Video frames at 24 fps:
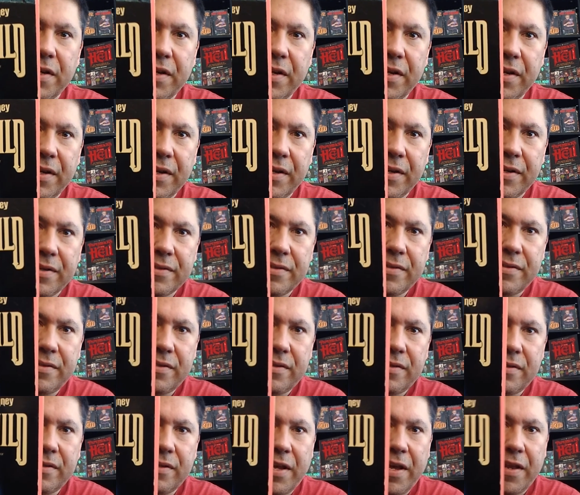
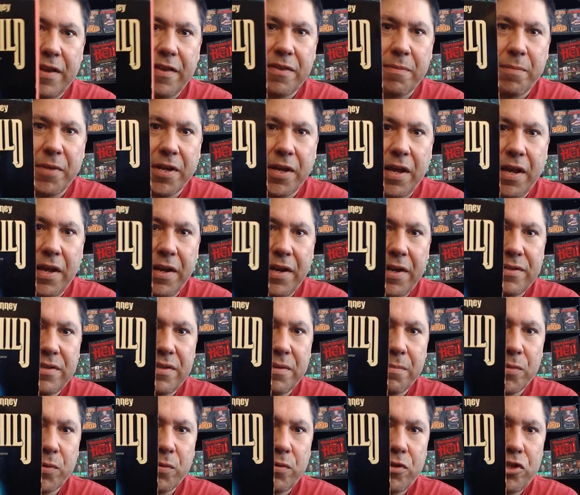is Kenneth McKinney's
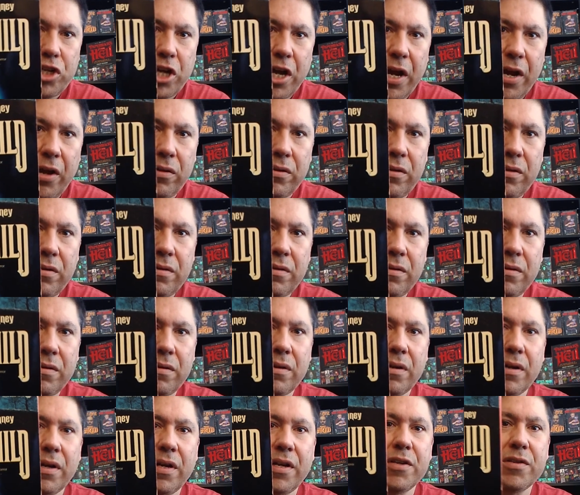The Moonchild.
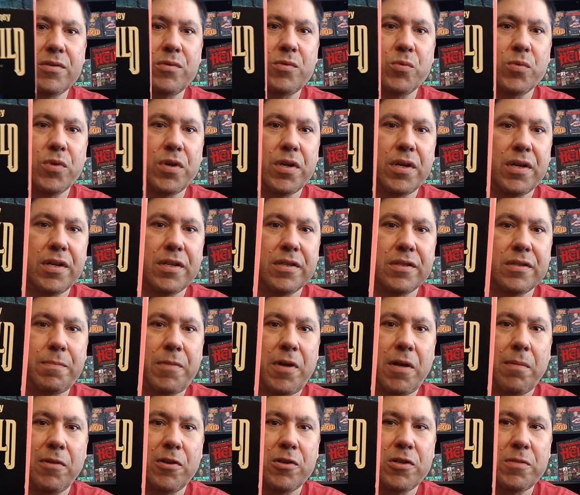And this was
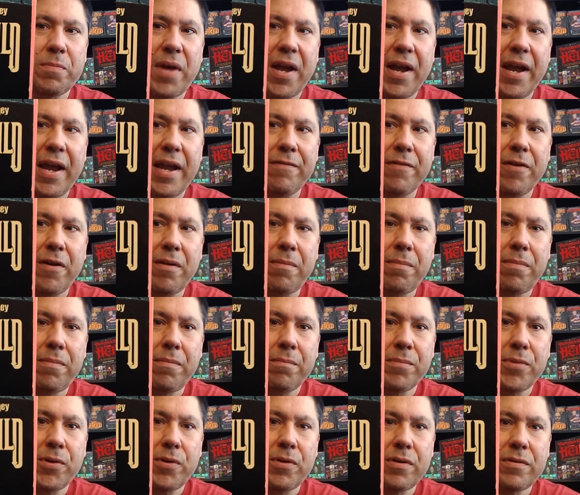published by Avon
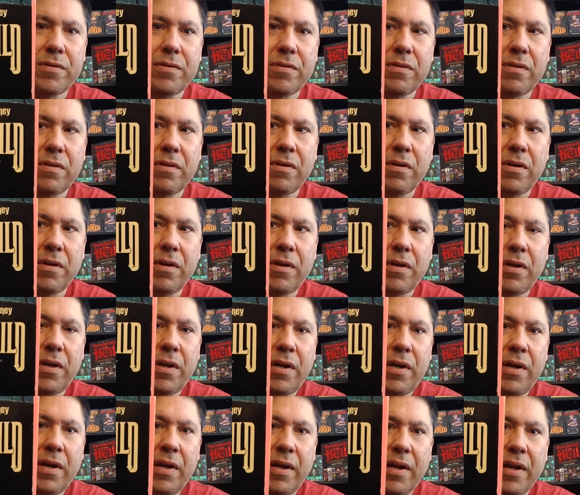Books.
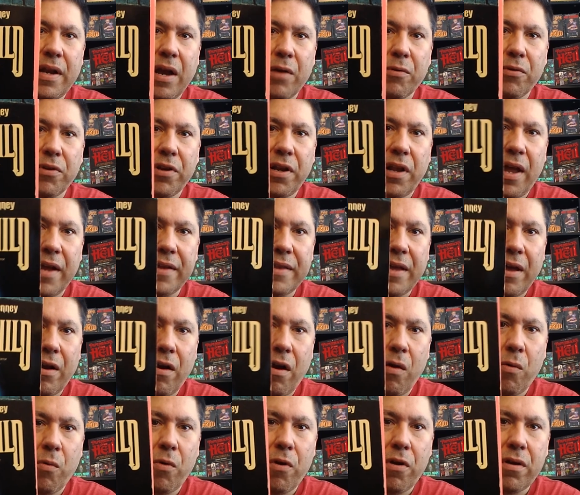And I really like that
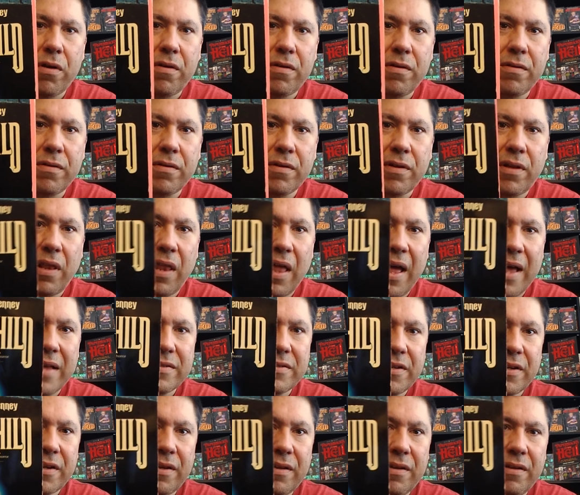artwork.
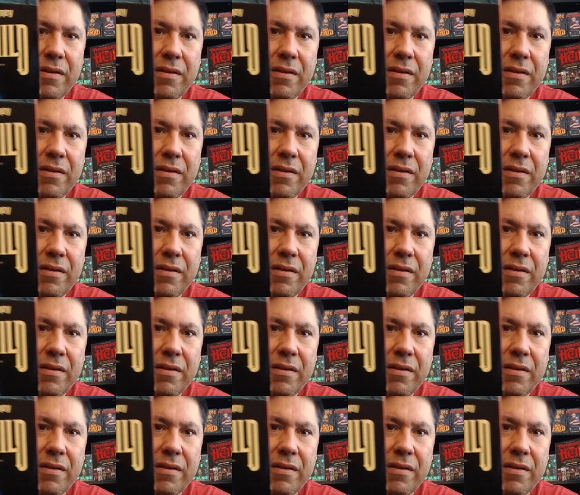Classic.